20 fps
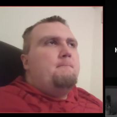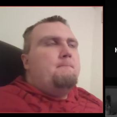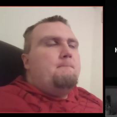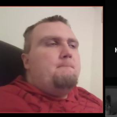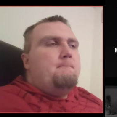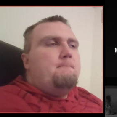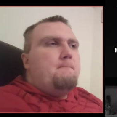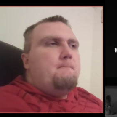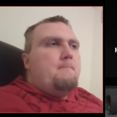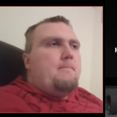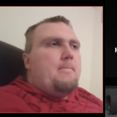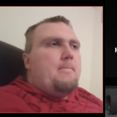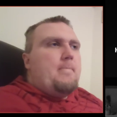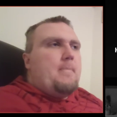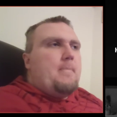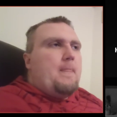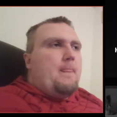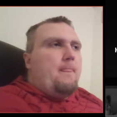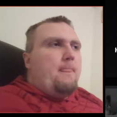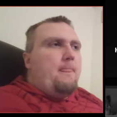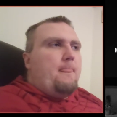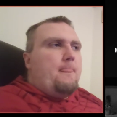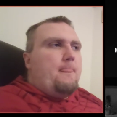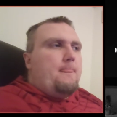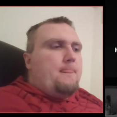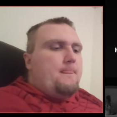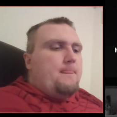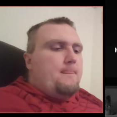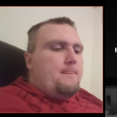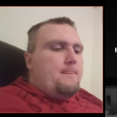
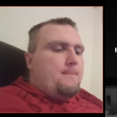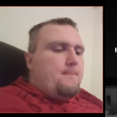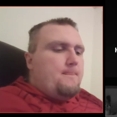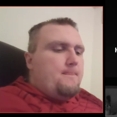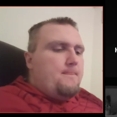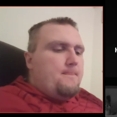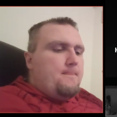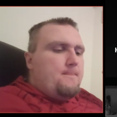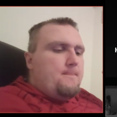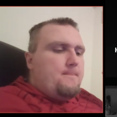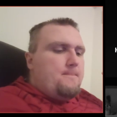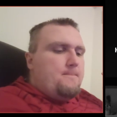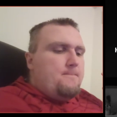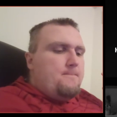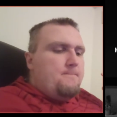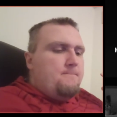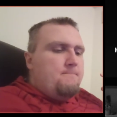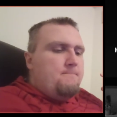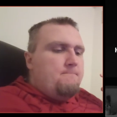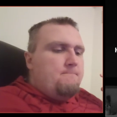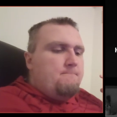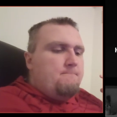[no speech]